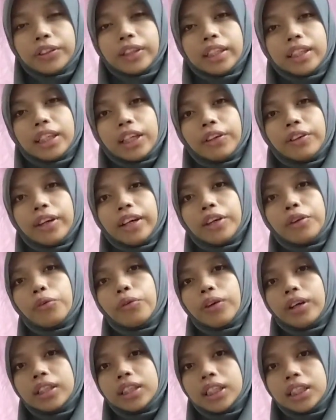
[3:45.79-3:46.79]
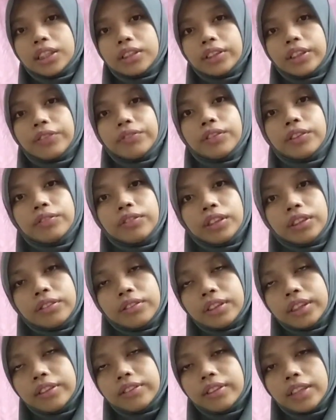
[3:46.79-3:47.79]
you can now add
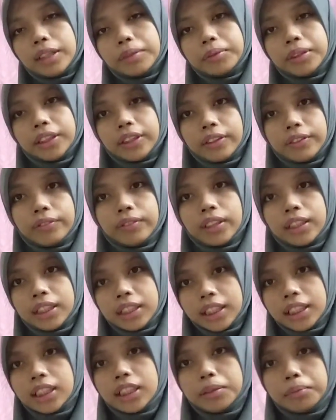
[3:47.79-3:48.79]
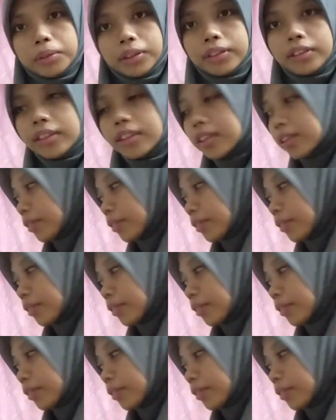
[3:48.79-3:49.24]
153 grams of condensed milk.